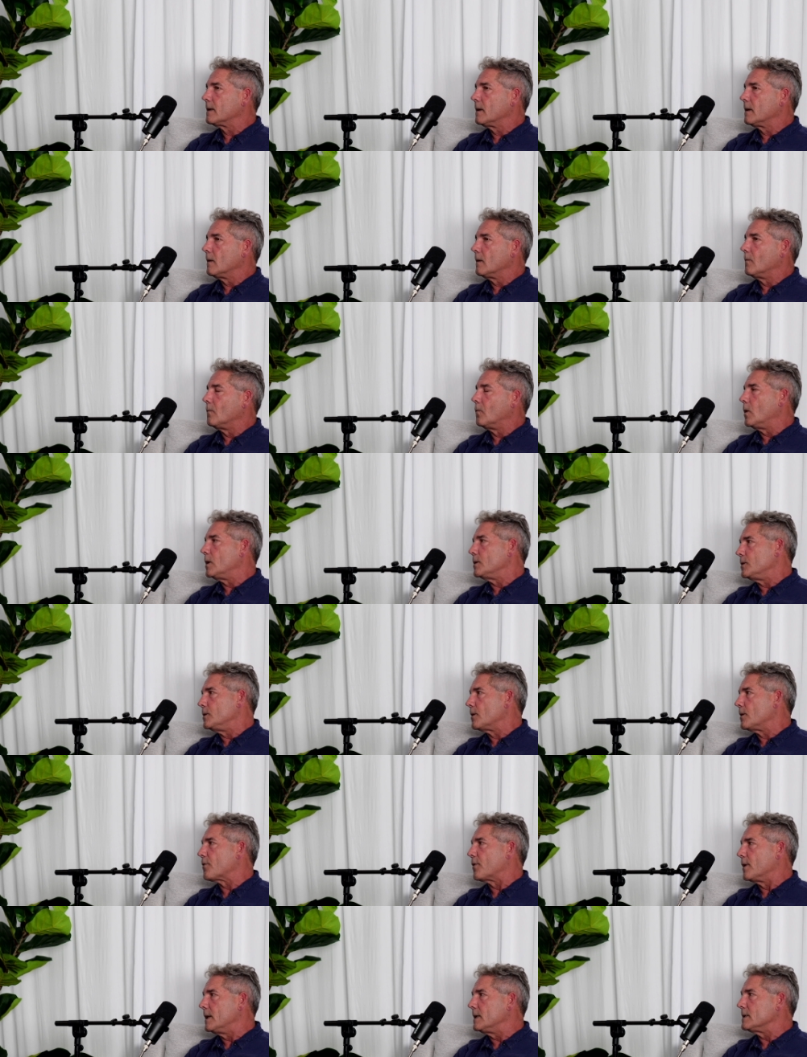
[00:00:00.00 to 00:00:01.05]
what your
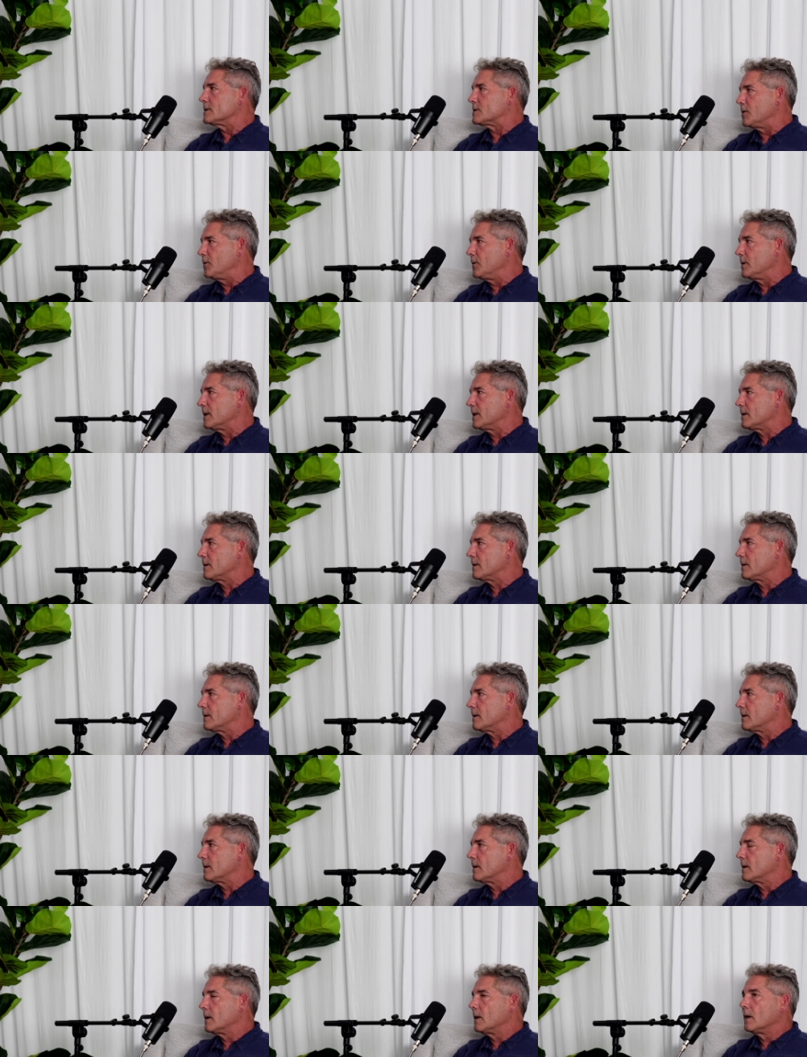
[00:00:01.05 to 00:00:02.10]
thing's doing,
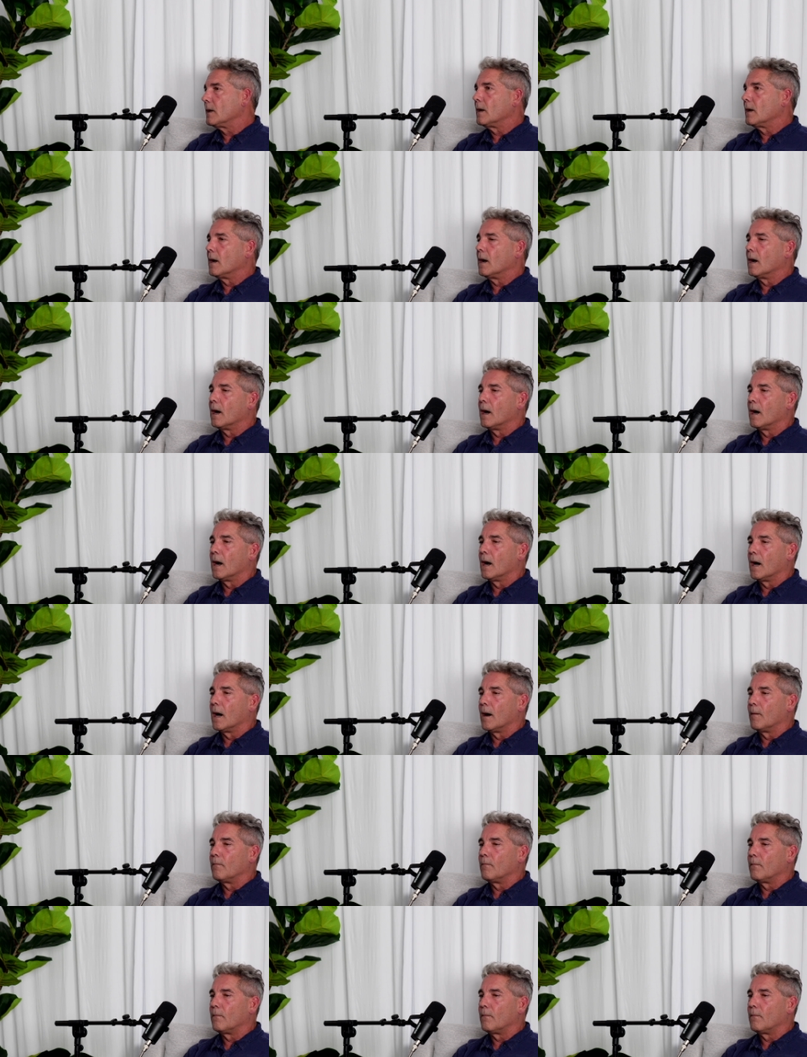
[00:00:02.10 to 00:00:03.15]
I'm
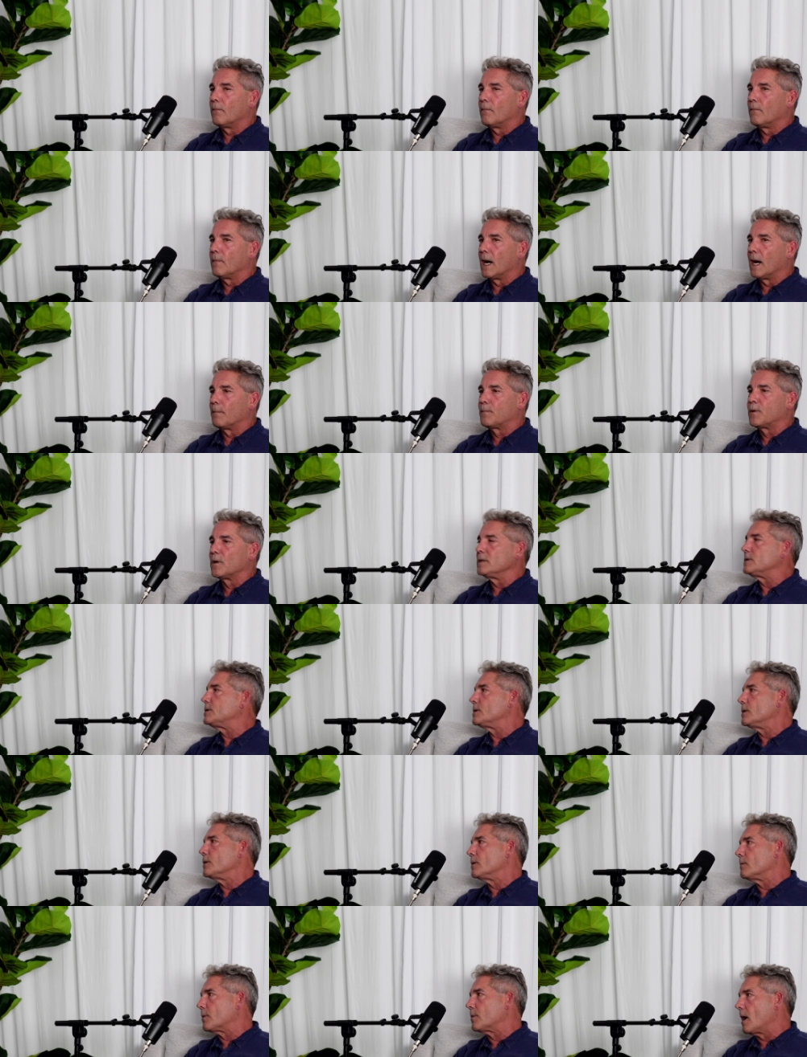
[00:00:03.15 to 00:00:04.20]
pretty sure
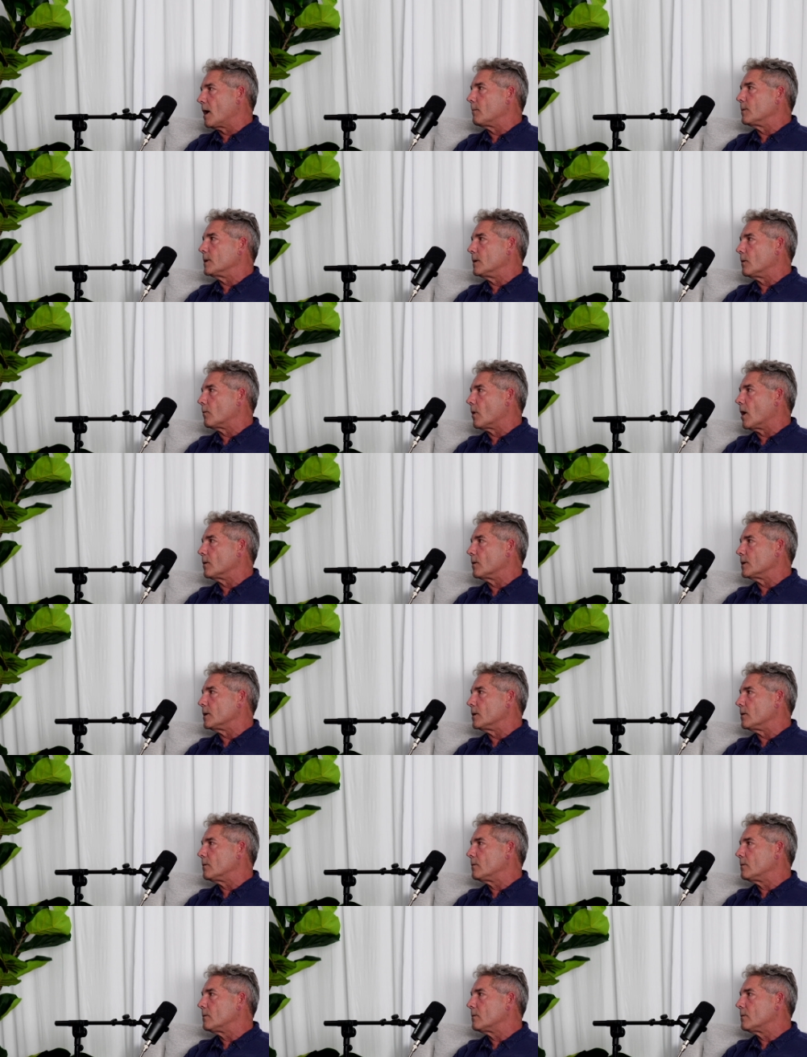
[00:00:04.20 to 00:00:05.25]
you're probably in the wrong deal.
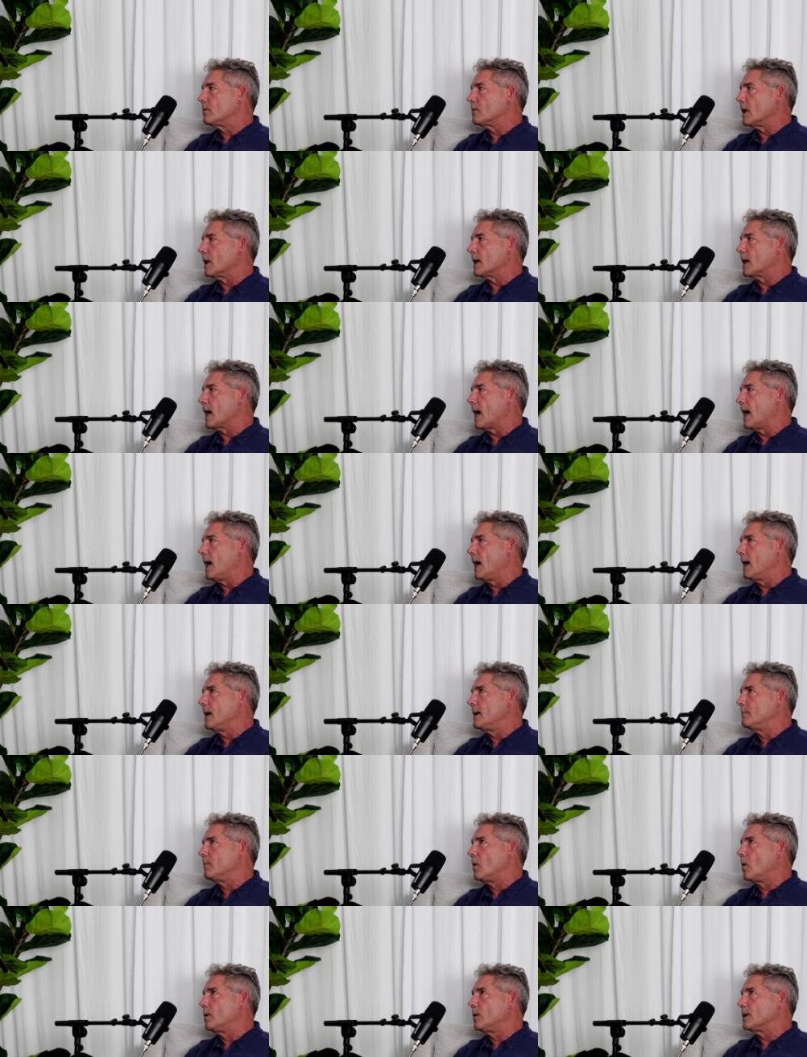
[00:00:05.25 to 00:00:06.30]
Like, I'm
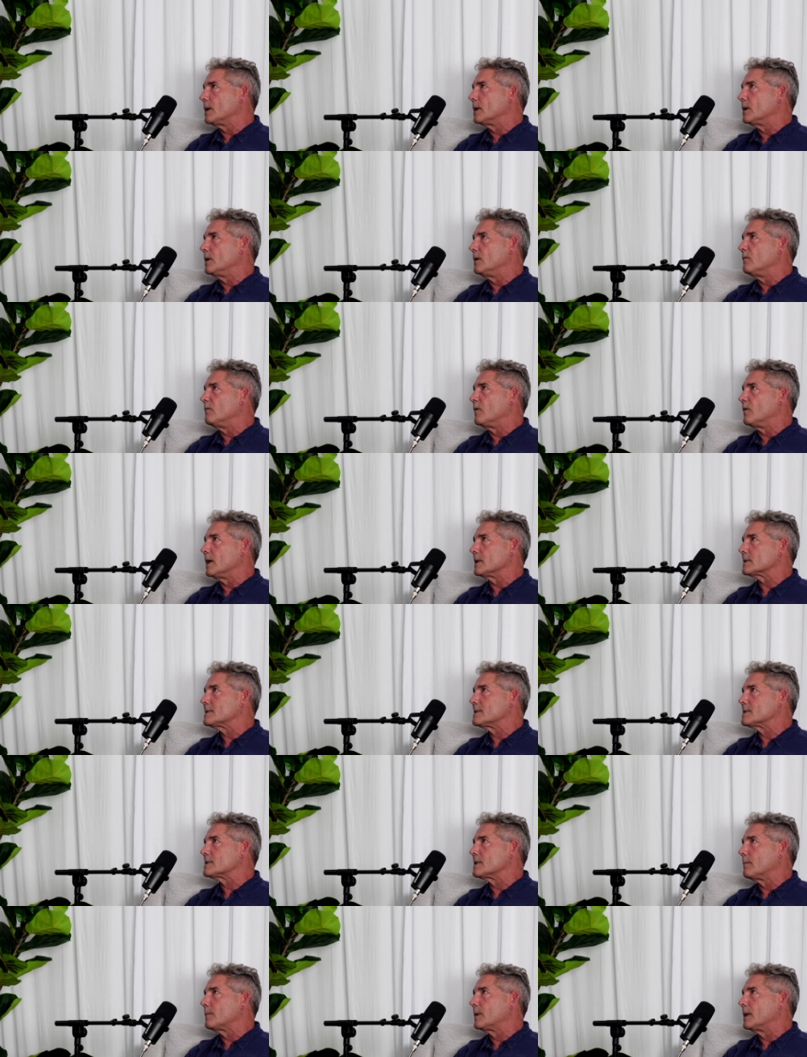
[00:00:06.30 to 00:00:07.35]
only going to invest in
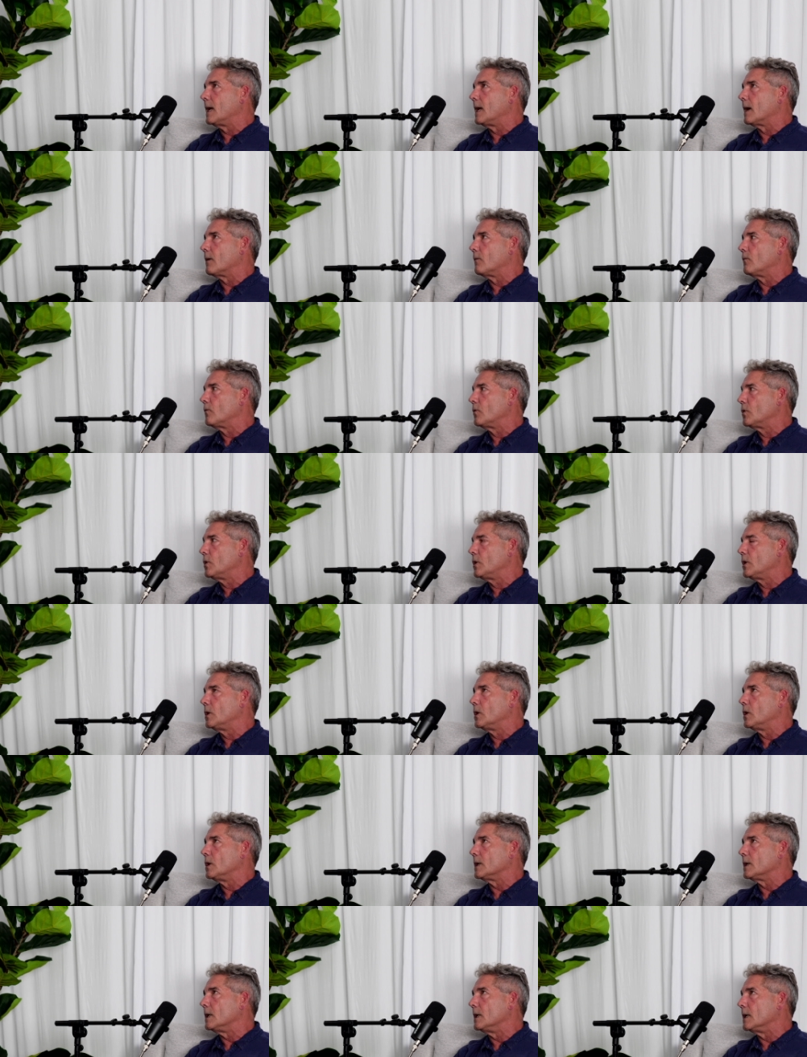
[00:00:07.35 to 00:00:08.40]
something I
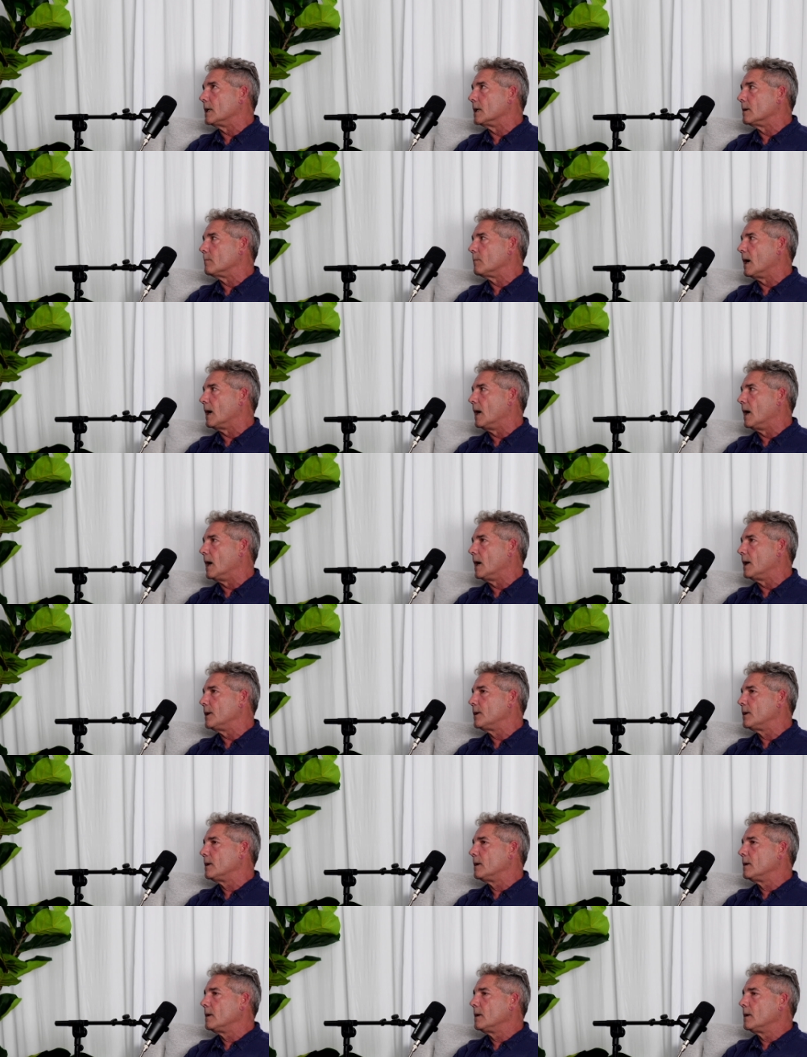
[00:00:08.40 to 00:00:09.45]
really can get behind
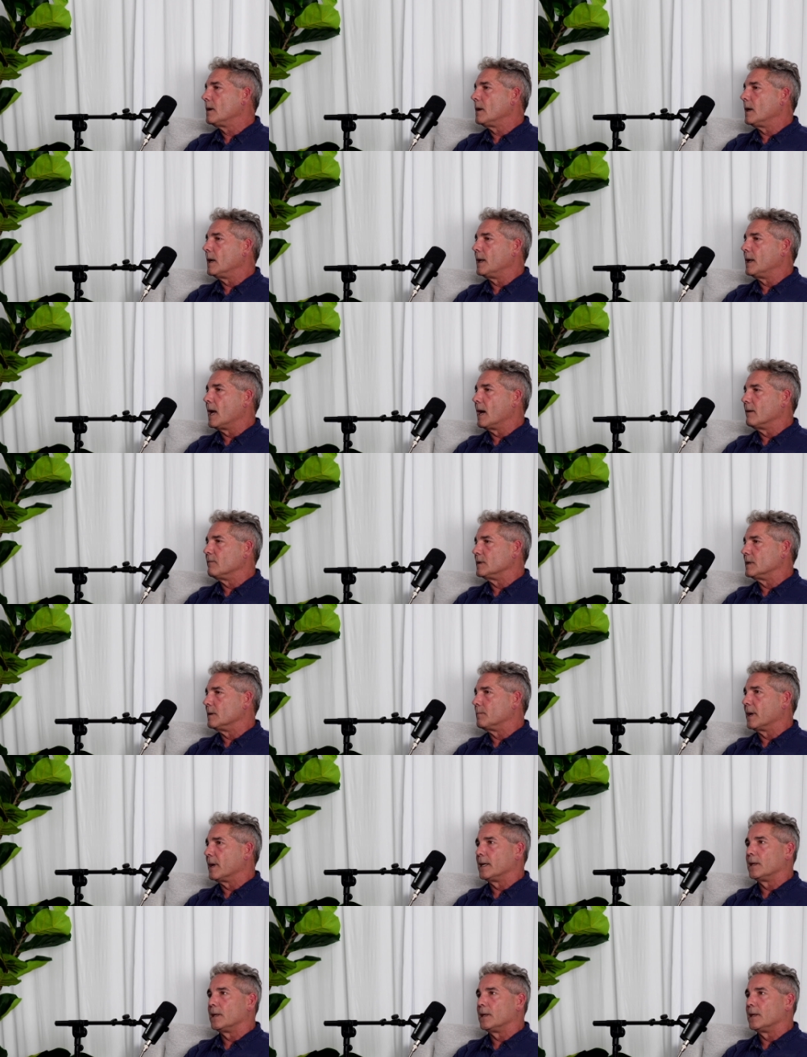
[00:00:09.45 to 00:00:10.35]
and have a debate